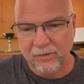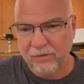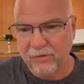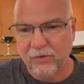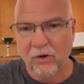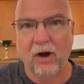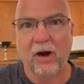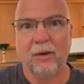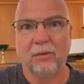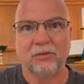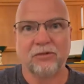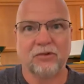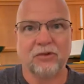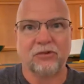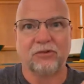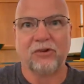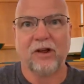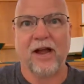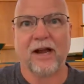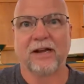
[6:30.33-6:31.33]
sorry, I was
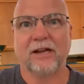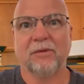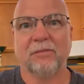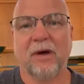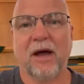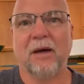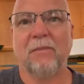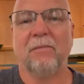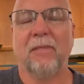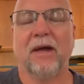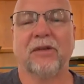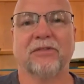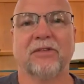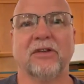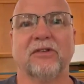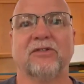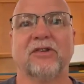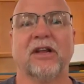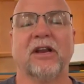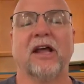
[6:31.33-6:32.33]
distracted by a
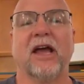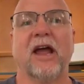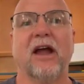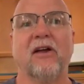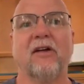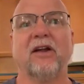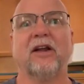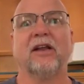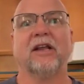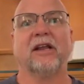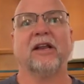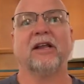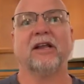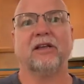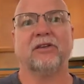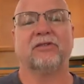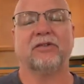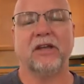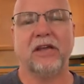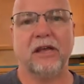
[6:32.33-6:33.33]
message. Inherent in
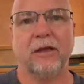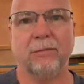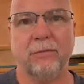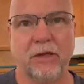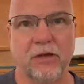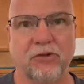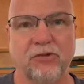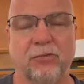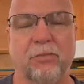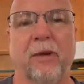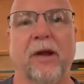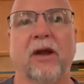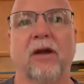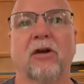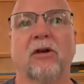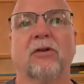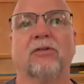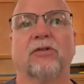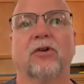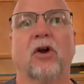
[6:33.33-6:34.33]
His image
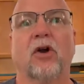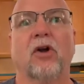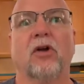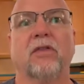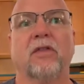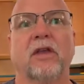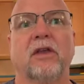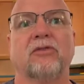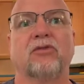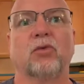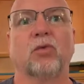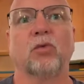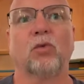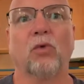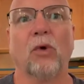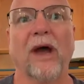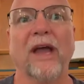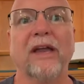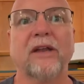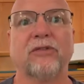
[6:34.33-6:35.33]
bearers are these
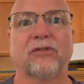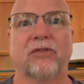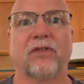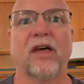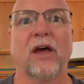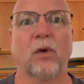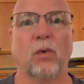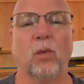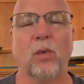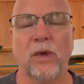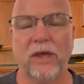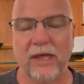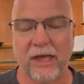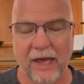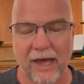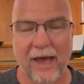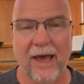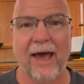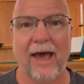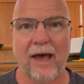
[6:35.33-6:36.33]
rights that we
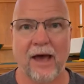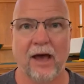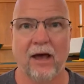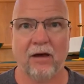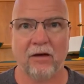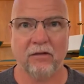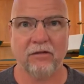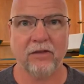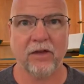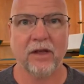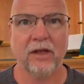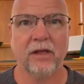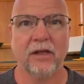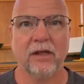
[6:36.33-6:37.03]
have